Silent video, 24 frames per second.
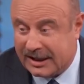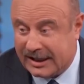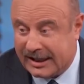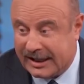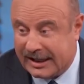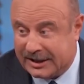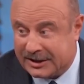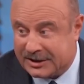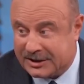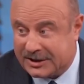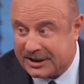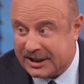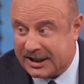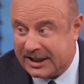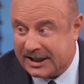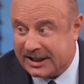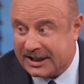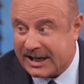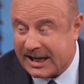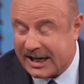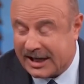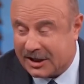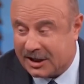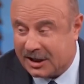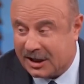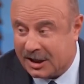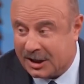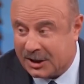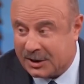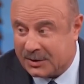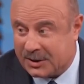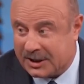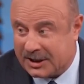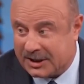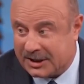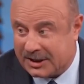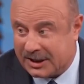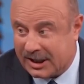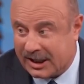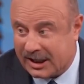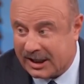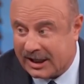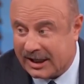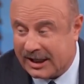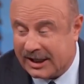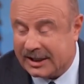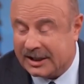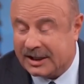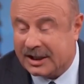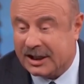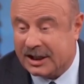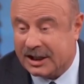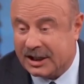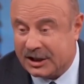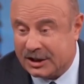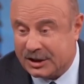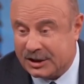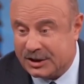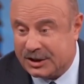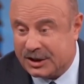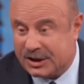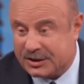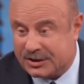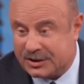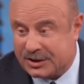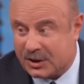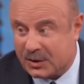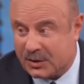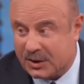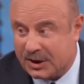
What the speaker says: Instead, he got 109 just so